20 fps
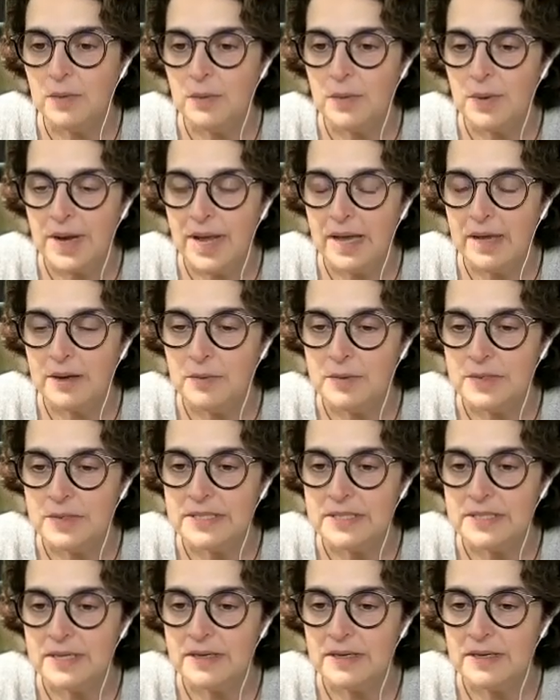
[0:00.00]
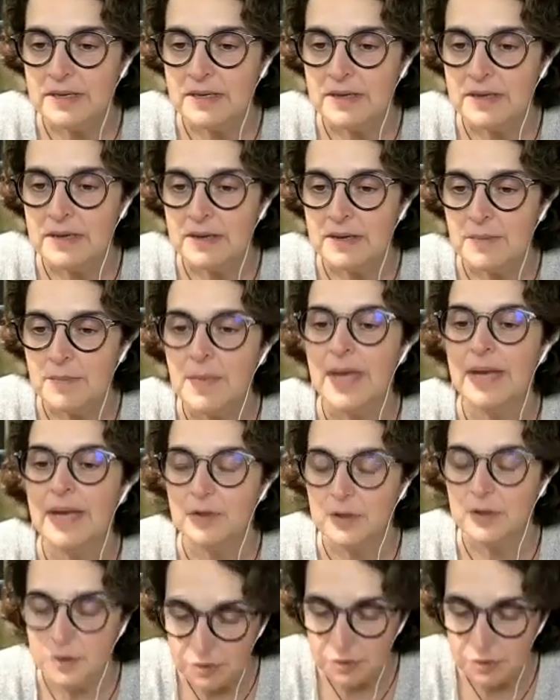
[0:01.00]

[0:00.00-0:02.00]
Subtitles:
When I was in medical